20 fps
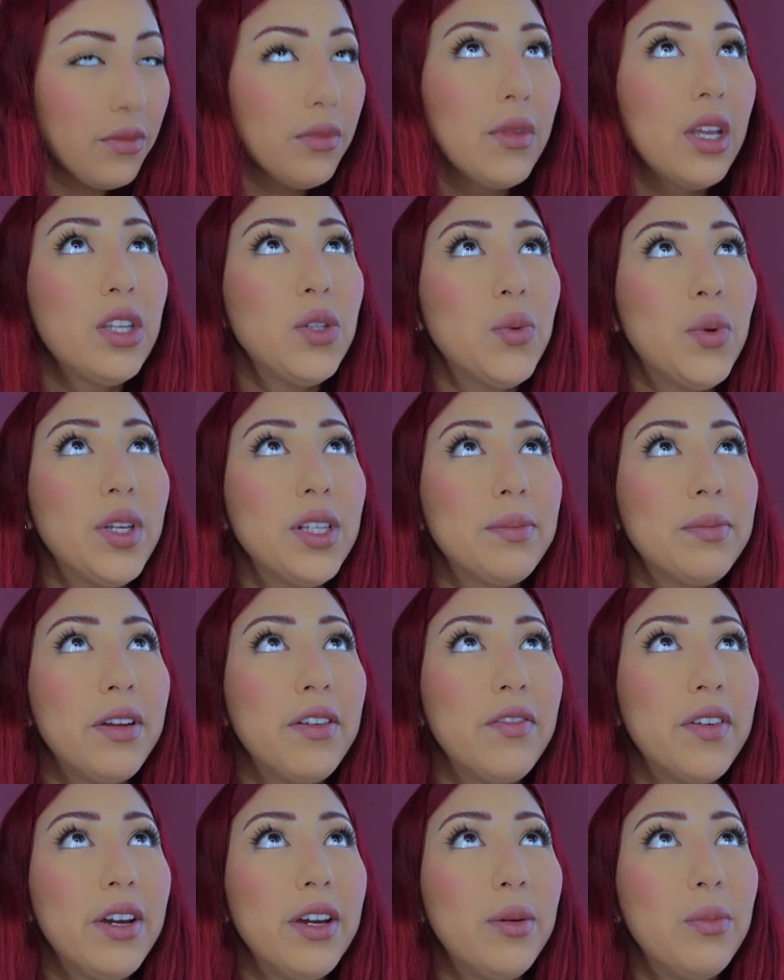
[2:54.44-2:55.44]
as well as my
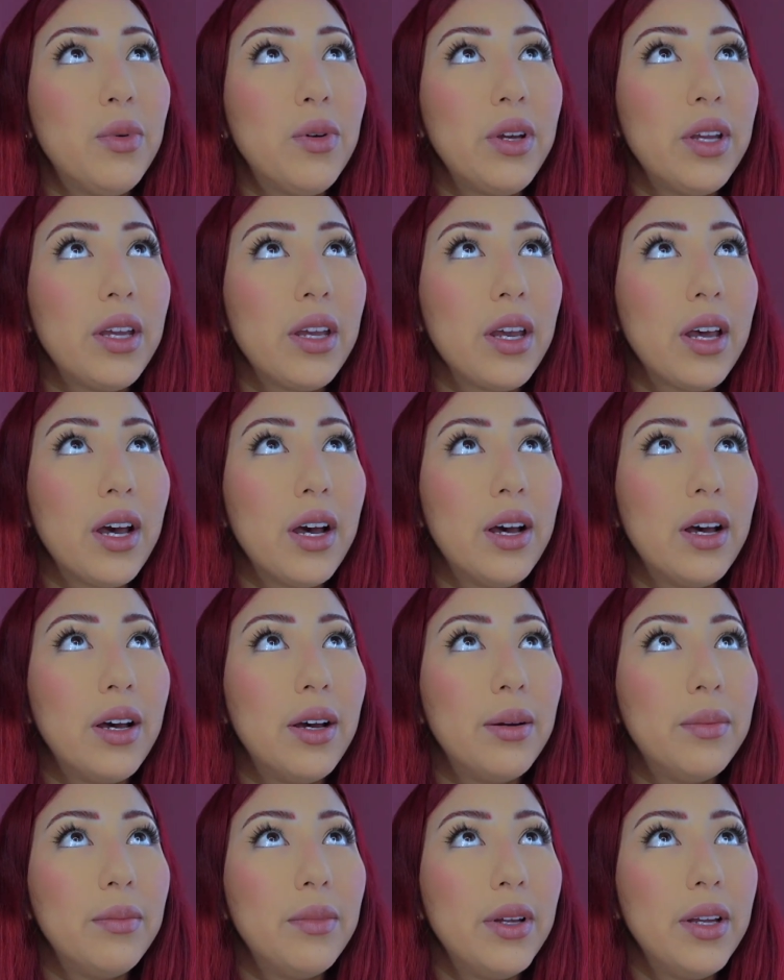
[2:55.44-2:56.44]
variable
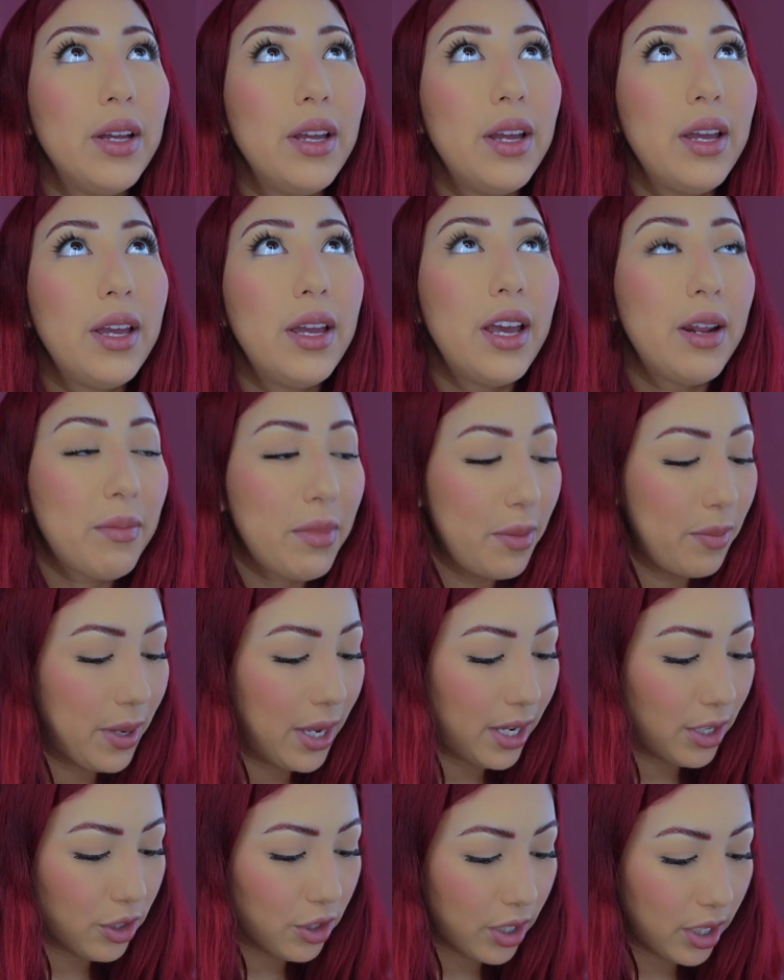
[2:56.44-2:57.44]
income and my
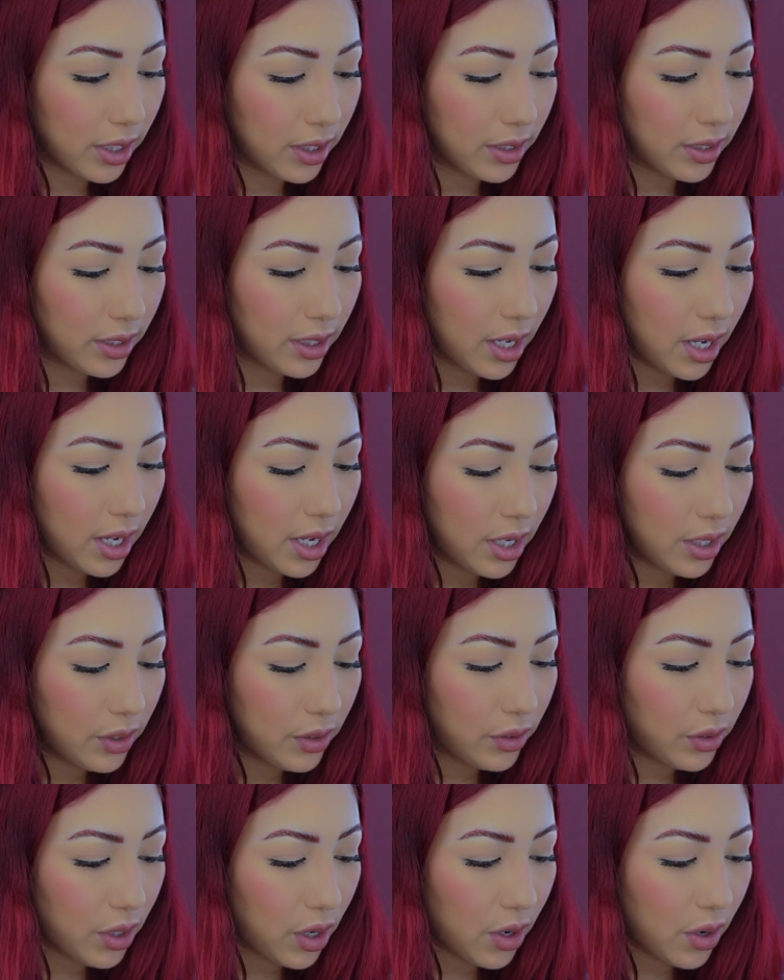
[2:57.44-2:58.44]
paychecks.
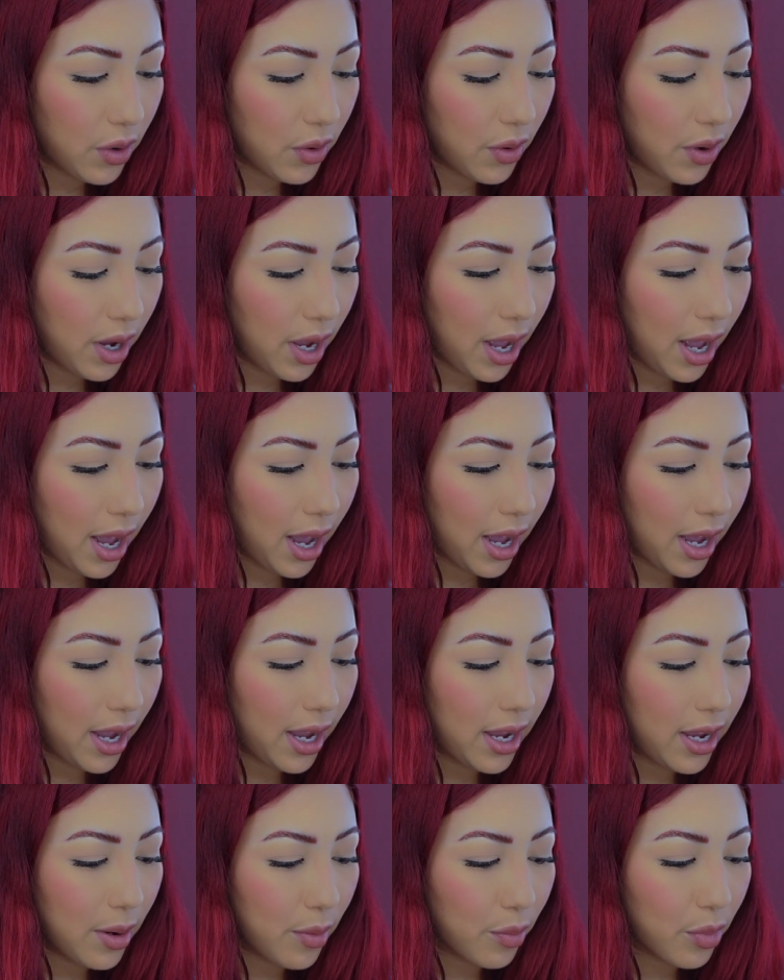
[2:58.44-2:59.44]
So
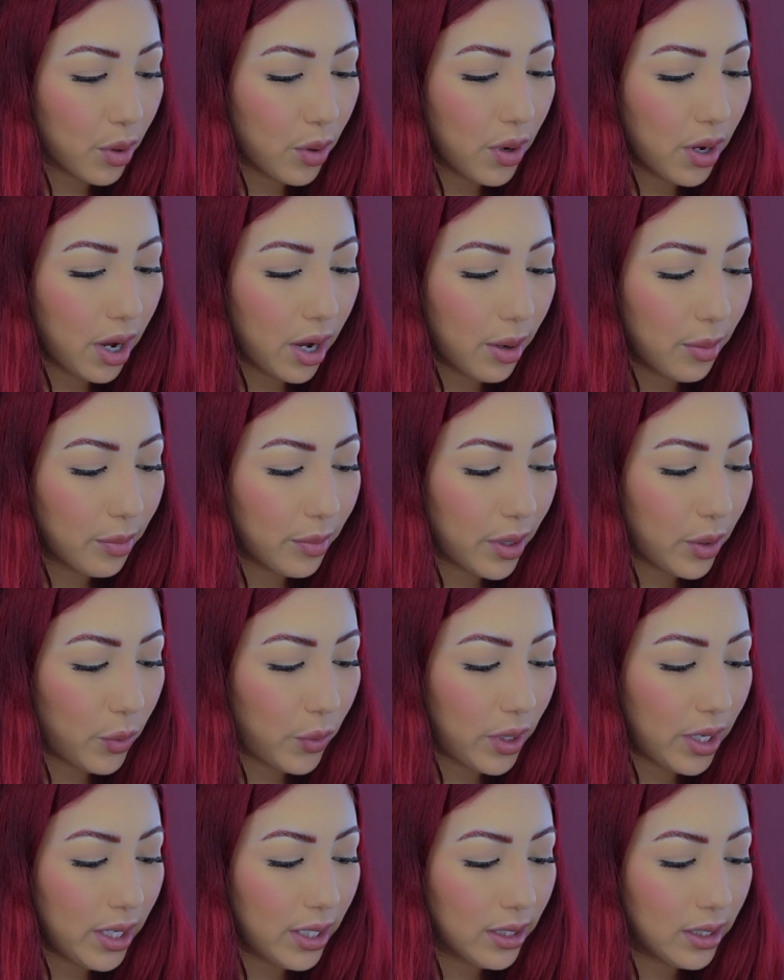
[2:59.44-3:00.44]
I broke up my
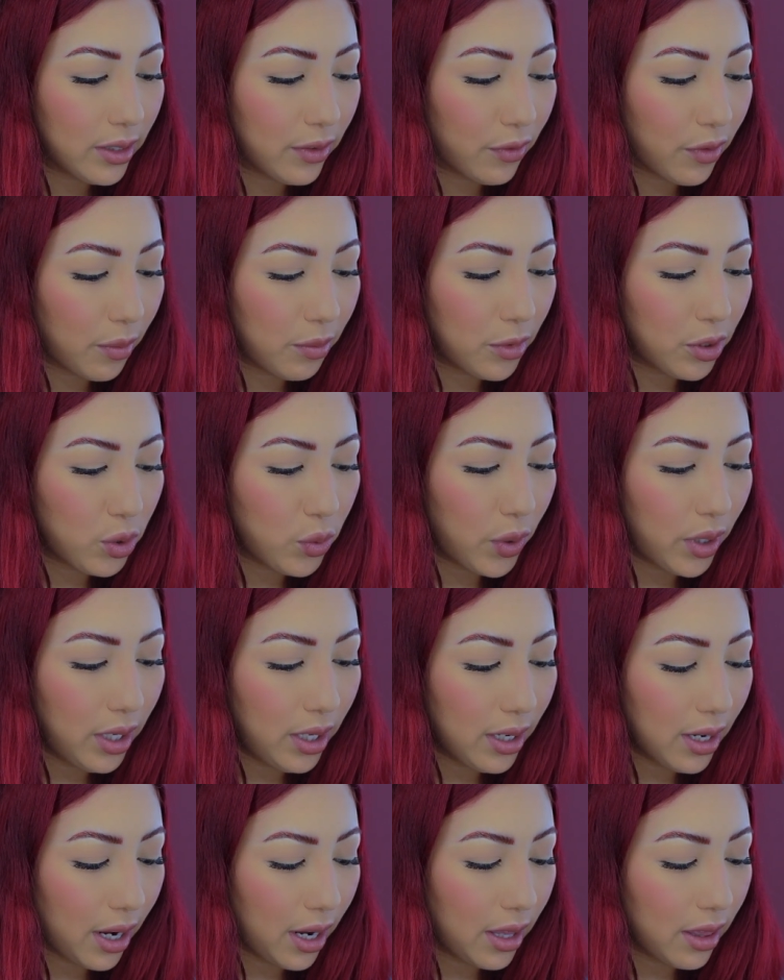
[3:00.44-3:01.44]
weeks from the
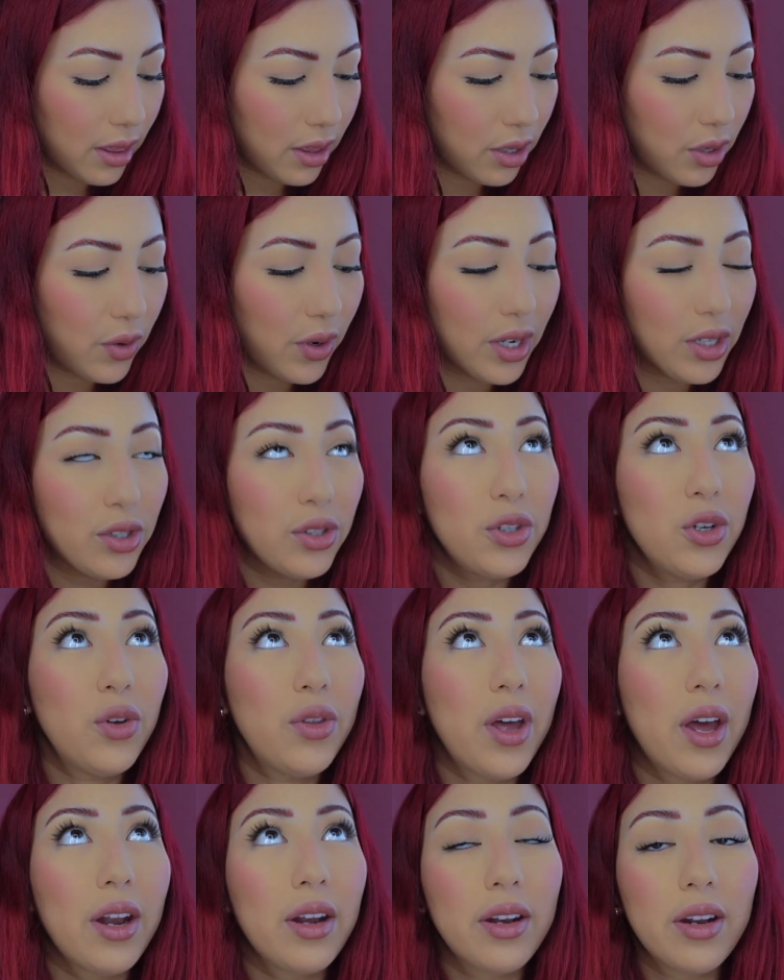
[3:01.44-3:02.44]
29th. You guys know
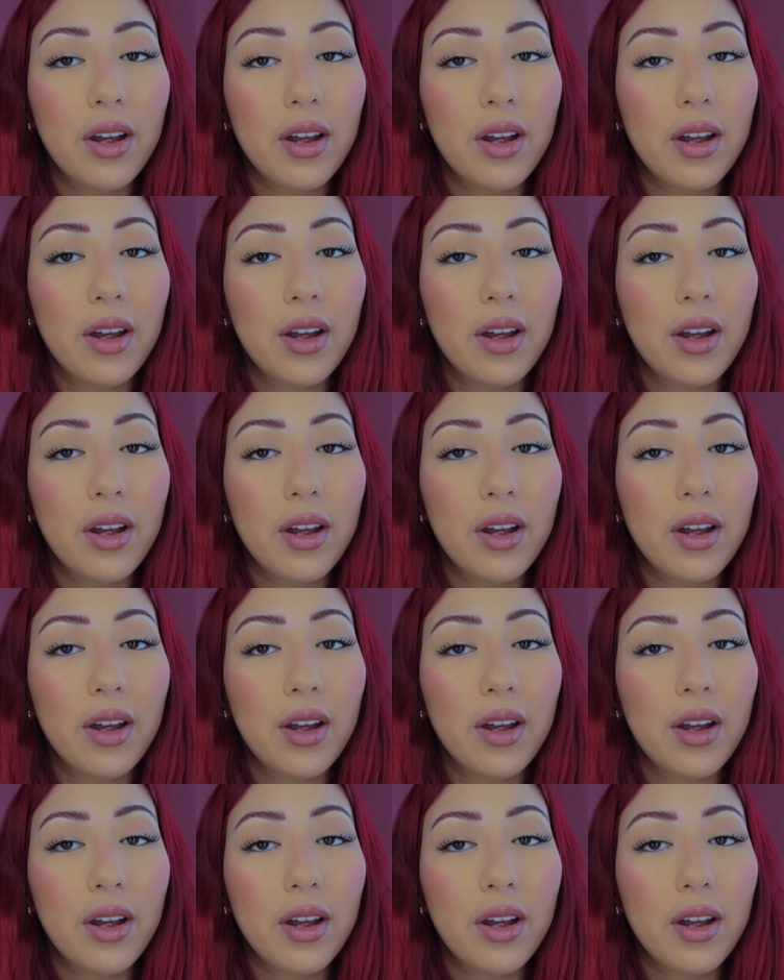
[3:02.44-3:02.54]
that